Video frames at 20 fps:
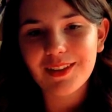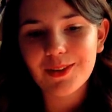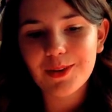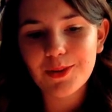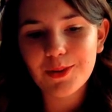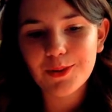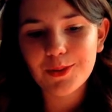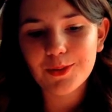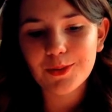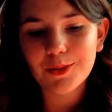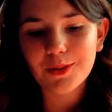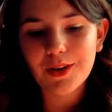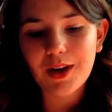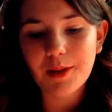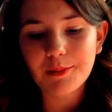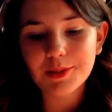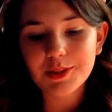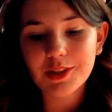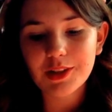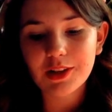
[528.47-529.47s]
who
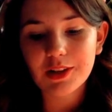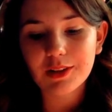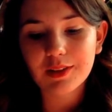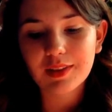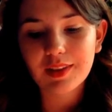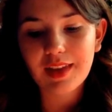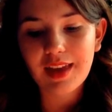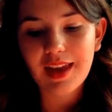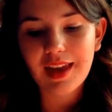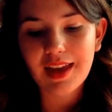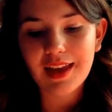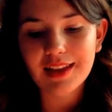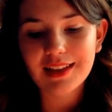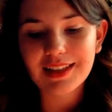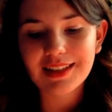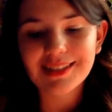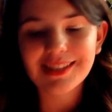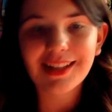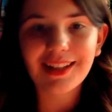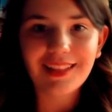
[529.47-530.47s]
comes to Earth, and
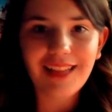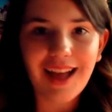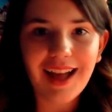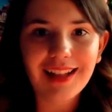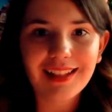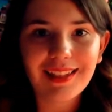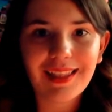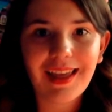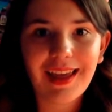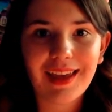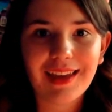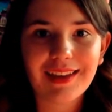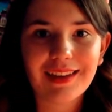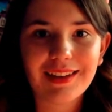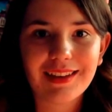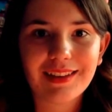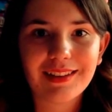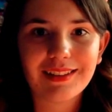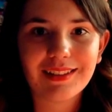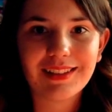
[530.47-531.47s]
it's a lot like
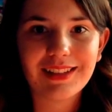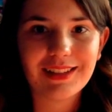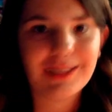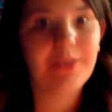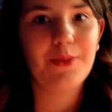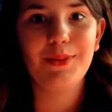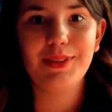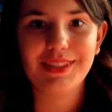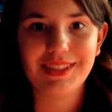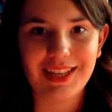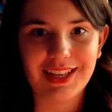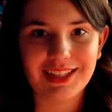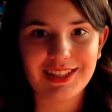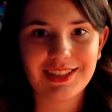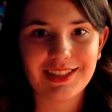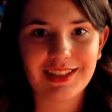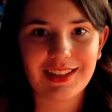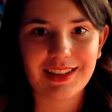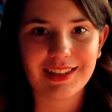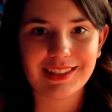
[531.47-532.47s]
Lilo and
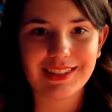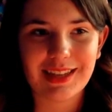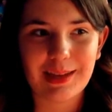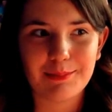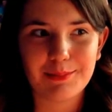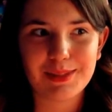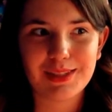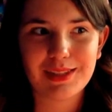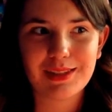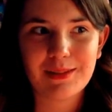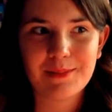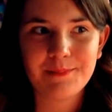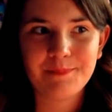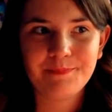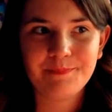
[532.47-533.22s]
Stitch, except